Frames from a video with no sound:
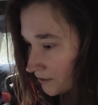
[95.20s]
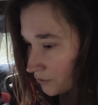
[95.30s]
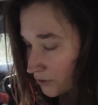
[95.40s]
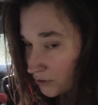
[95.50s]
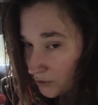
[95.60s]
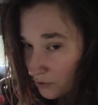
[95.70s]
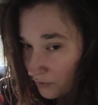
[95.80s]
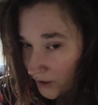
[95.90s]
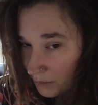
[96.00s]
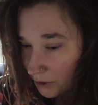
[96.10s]
So I took the whole
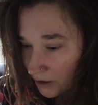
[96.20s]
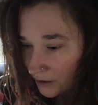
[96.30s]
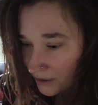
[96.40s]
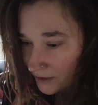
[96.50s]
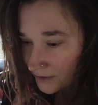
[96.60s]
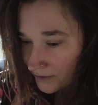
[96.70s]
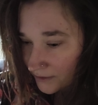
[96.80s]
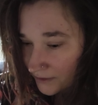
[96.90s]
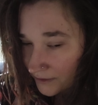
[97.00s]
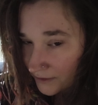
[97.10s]
van apart.
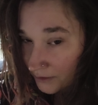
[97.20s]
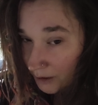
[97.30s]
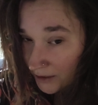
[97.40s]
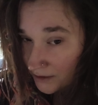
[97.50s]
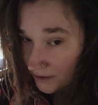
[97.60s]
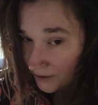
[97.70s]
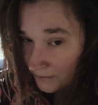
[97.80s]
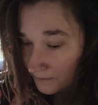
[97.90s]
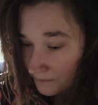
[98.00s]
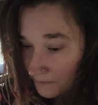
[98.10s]
The bed is done,